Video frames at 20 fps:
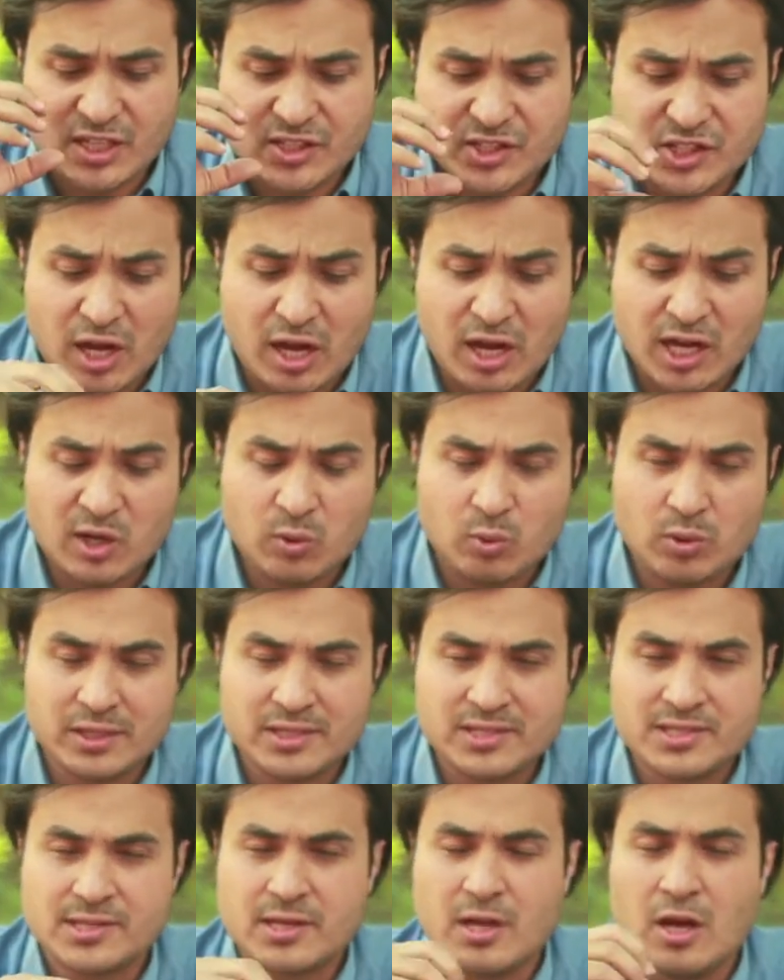Darker
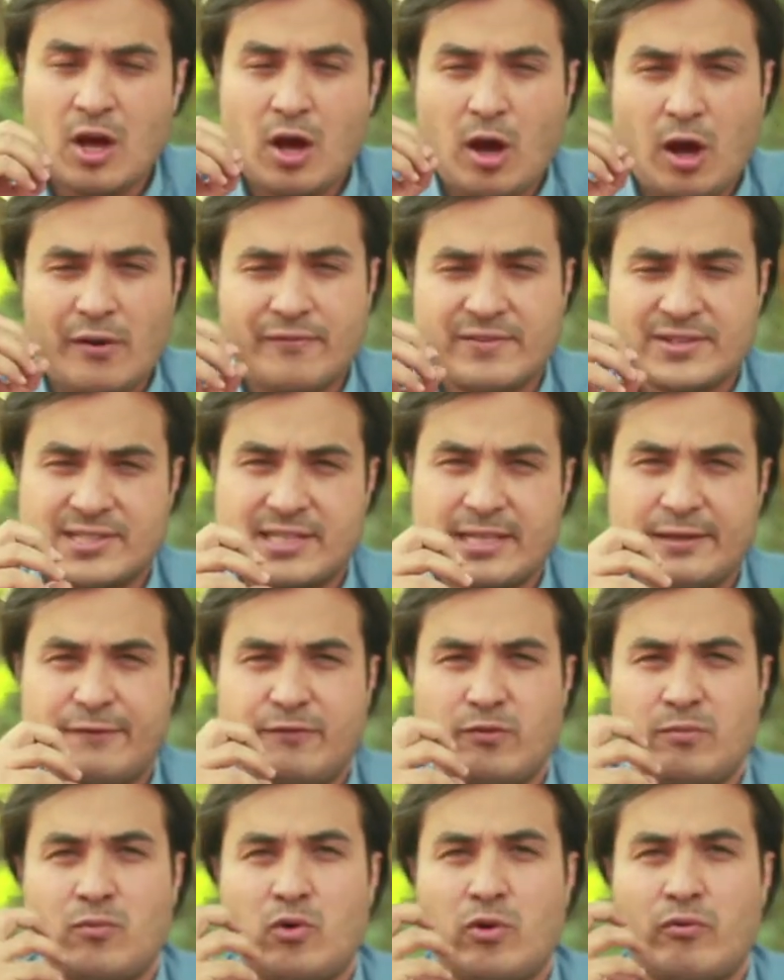ones, obviously
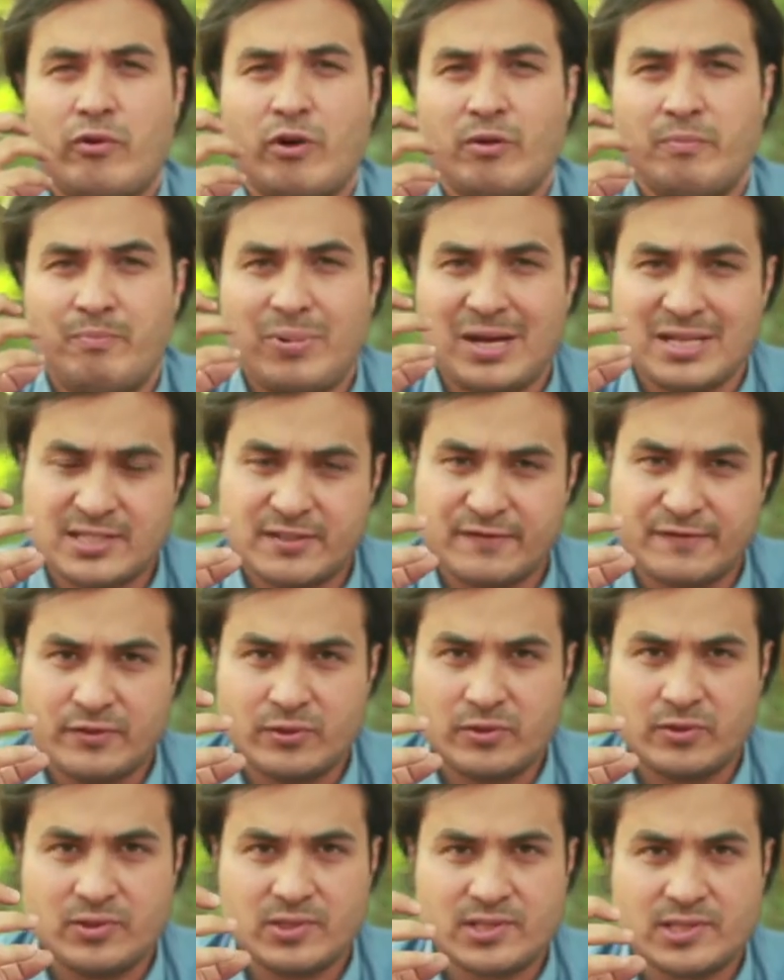for more robust
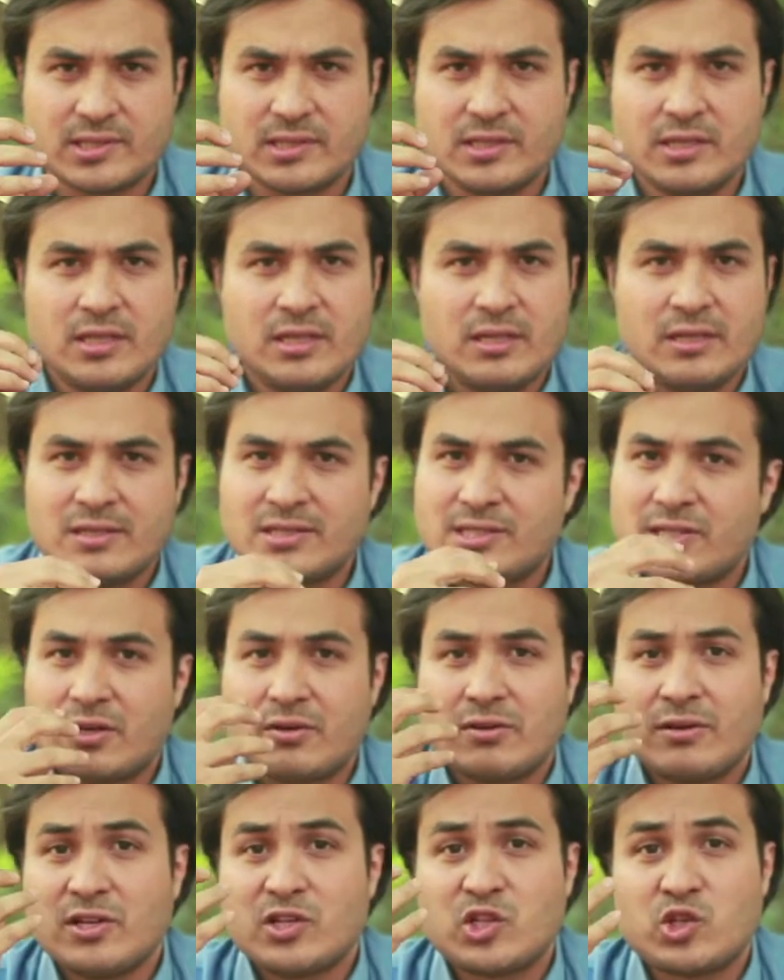foods. So
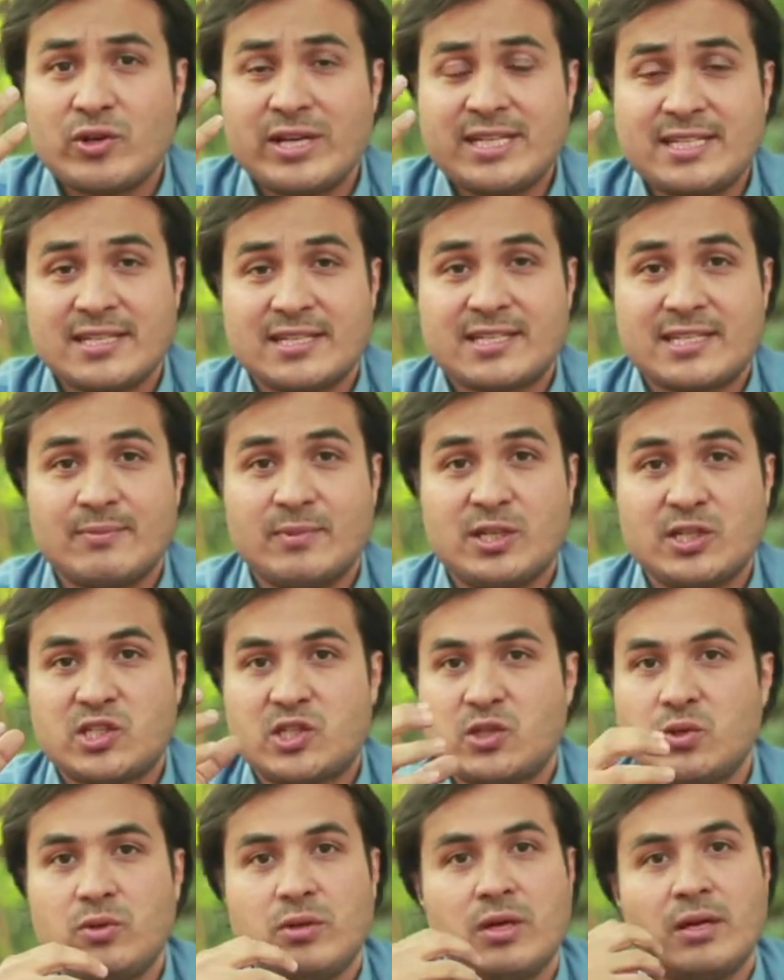treat it similar
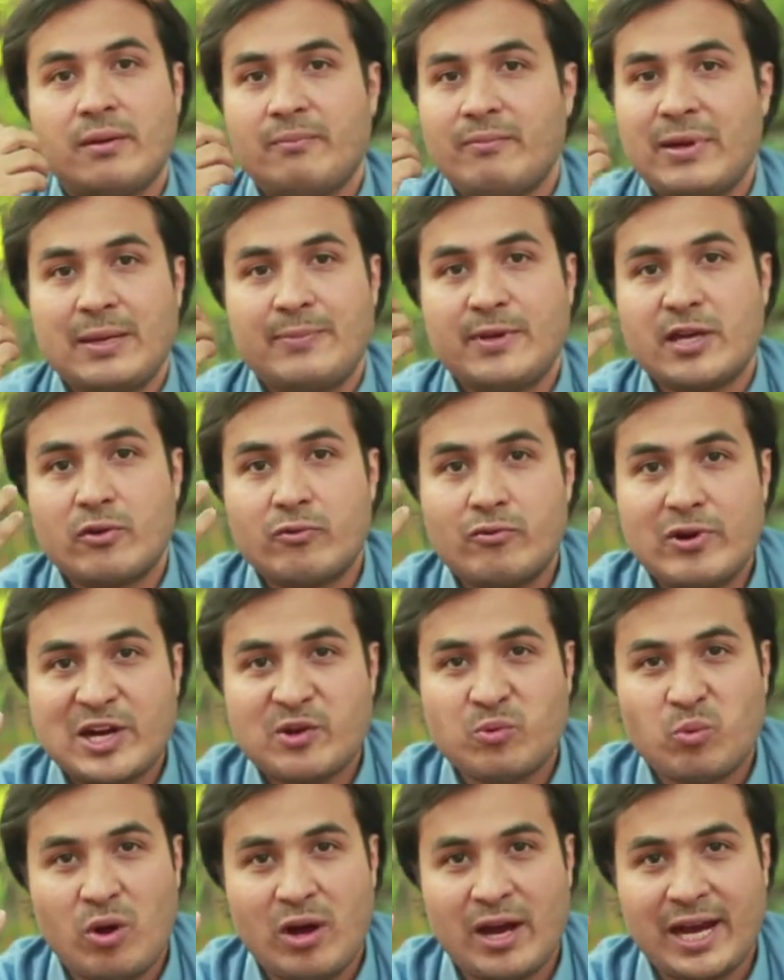to maybe a
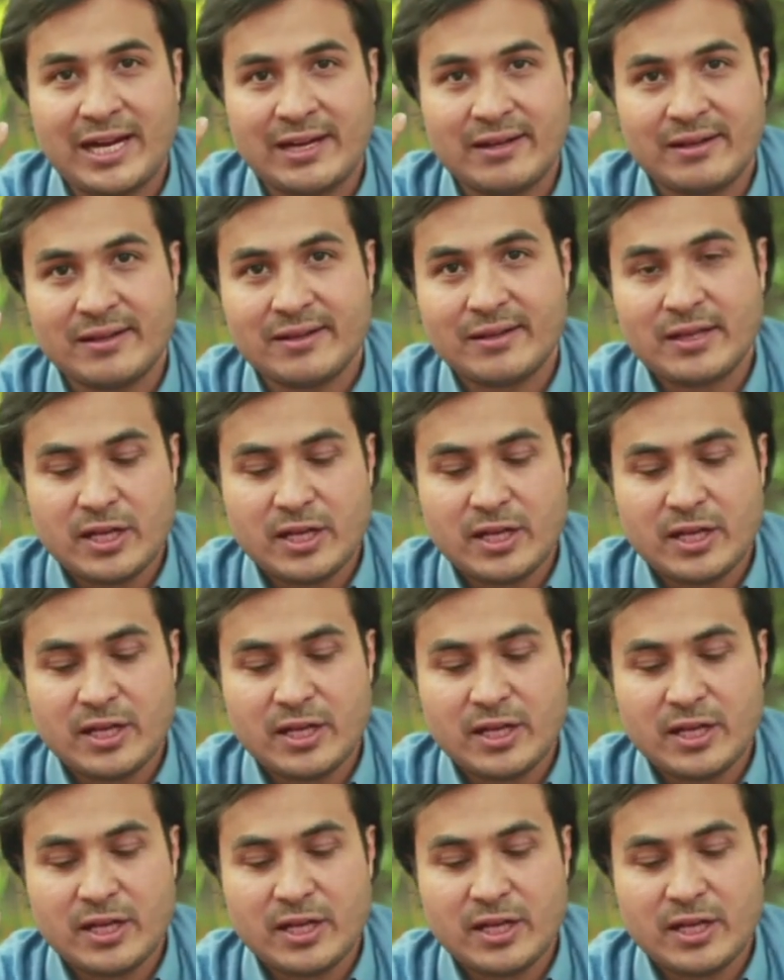red wine.